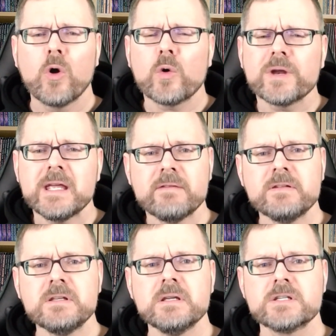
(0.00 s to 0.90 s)
or
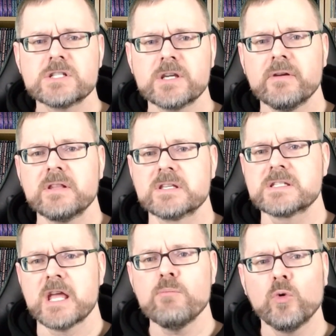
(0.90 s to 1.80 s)
even sharing the
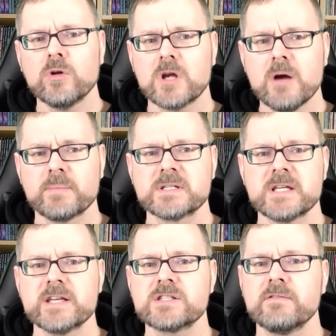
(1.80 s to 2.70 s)
same moral
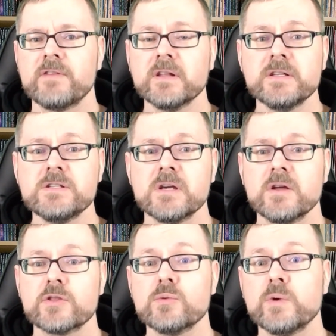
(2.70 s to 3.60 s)
compass as the village
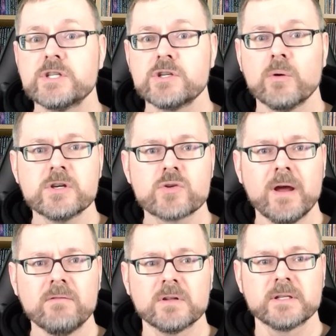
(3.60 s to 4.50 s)
through which you are
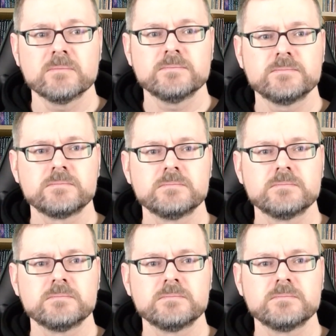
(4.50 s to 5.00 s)
traveling.